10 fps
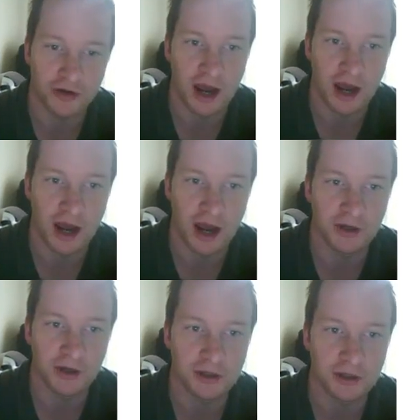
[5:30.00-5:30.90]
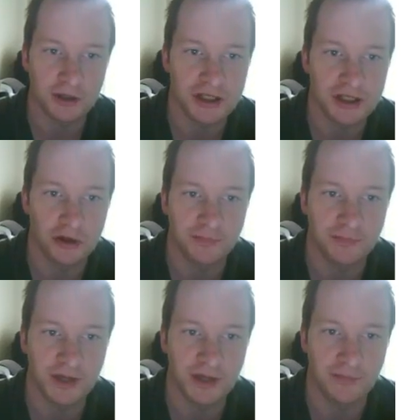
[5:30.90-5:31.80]
topic. Let's look at the
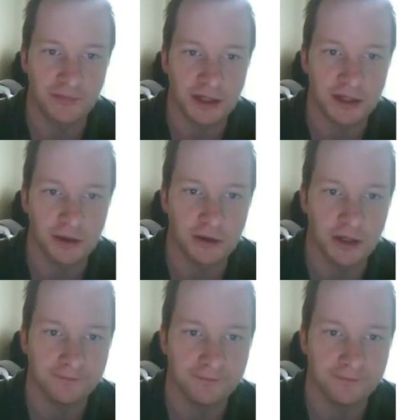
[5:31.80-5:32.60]
Big Bang Theory.